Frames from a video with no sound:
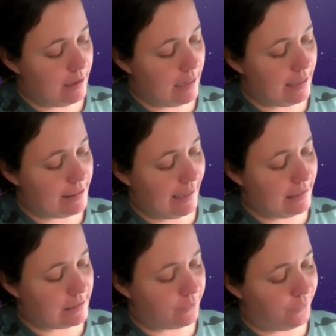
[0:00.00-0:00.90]
And that
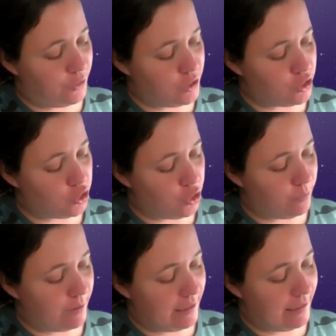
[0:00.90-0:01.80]
is the first term
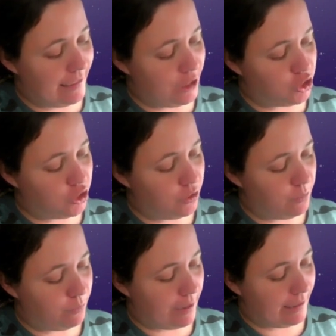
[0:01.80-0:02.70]
in each
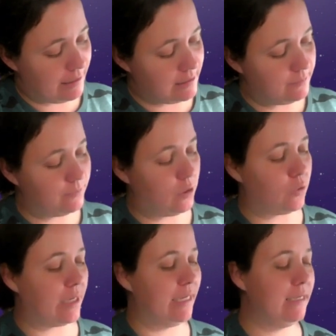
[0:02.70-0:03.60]
bracket.
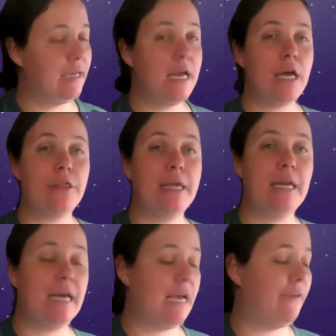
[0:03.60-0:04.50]
Okay, then I
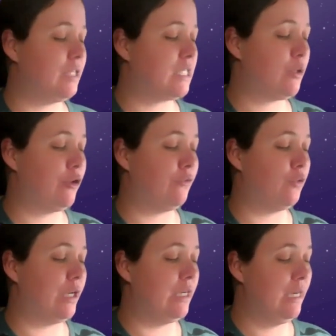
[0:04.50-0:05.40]
have the square root of
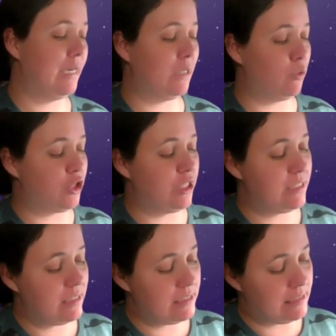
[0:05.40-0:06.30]
49, which is
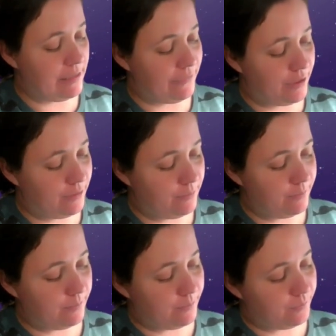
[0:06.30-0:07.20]
7.
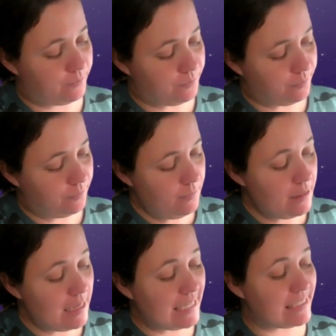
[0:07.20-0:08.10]

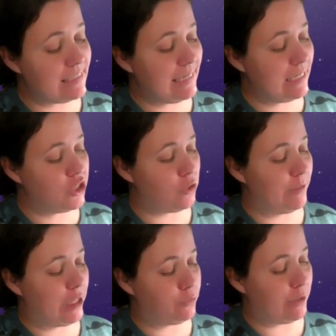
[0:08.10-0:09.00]
As the second term in
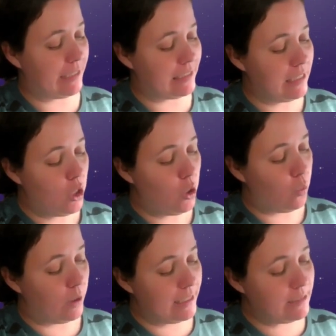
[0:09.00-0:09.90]
each bracket.
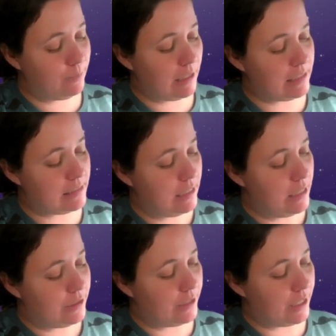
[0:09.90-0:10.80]
One gets a plus,
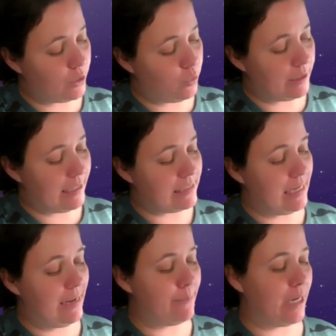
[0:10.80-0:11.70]
the other one gets
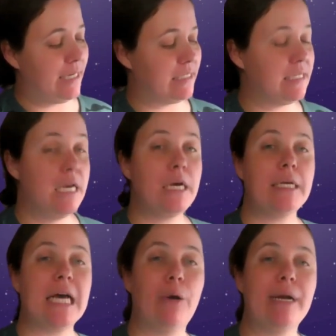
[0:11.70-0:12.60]
a minus.
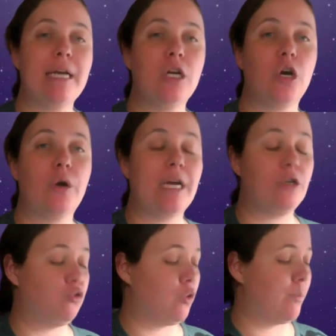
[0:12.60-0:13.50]
Now I can go and
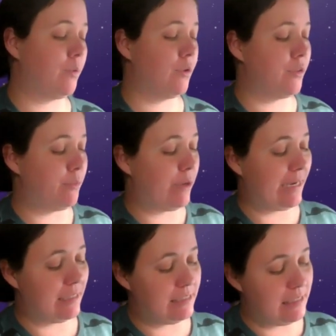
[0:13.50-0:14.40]
drop the
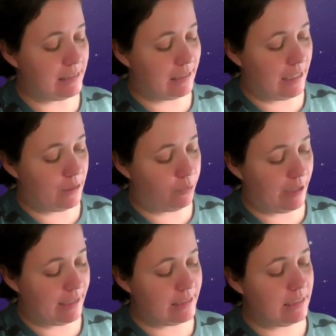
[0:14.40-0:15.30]
brackets inside the
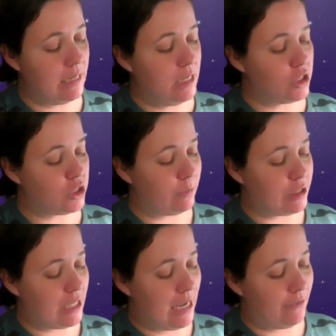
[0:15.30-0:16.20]
brackets. So I'm going
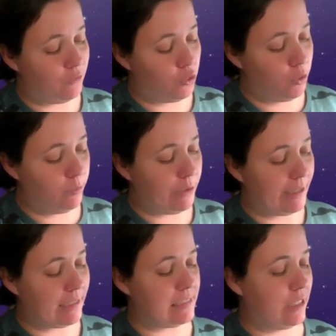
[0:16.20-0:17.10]
to have normal
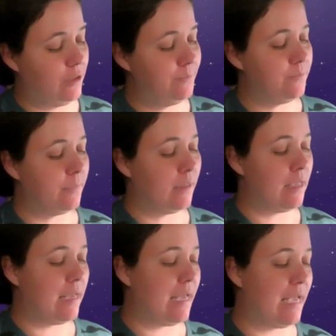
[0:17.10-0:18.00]
brackets now.
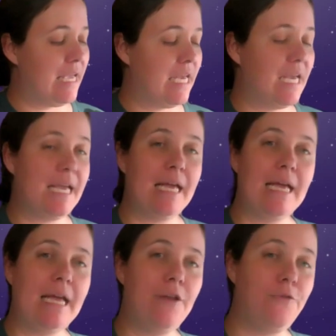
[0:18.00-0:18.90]

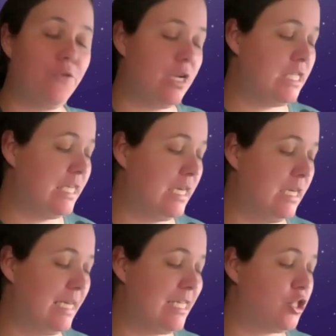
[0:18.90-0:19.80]
In front here,
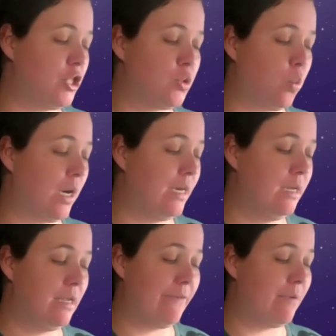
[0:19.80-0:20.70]
it's just 1.
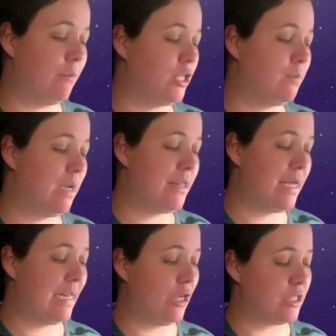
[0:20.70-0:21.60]
If I multiply that
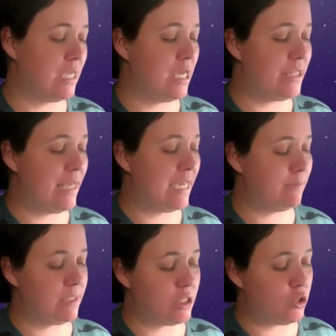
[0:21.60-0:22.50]
out, the x
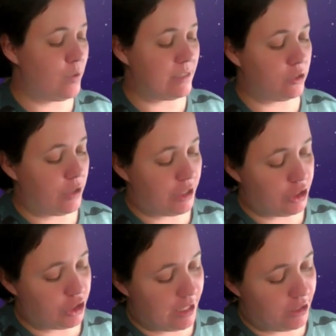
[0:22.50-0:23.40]
plus 2 isn't going to
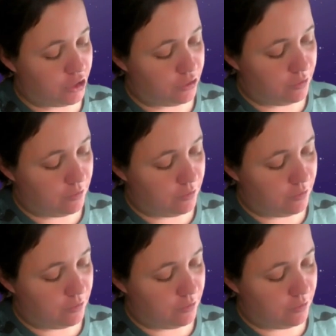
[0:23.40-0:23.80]
change.